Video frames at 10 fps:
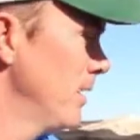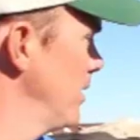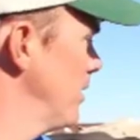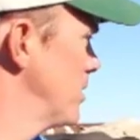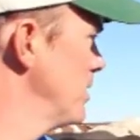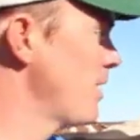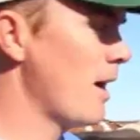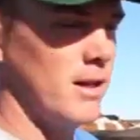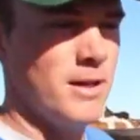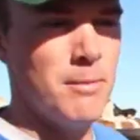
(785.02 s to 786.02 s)
You know, she's
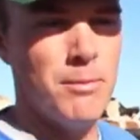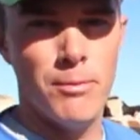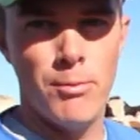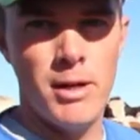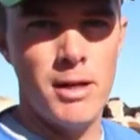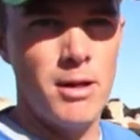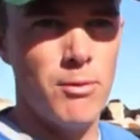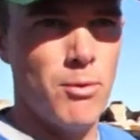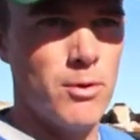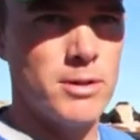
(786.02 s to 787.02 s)
not going to win any
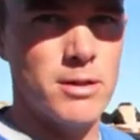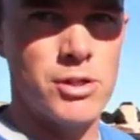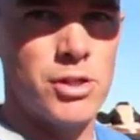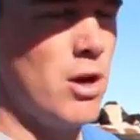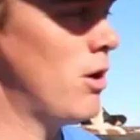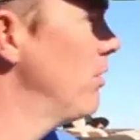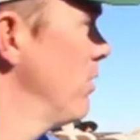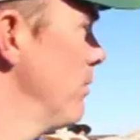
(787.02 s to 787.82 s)
awards at the show,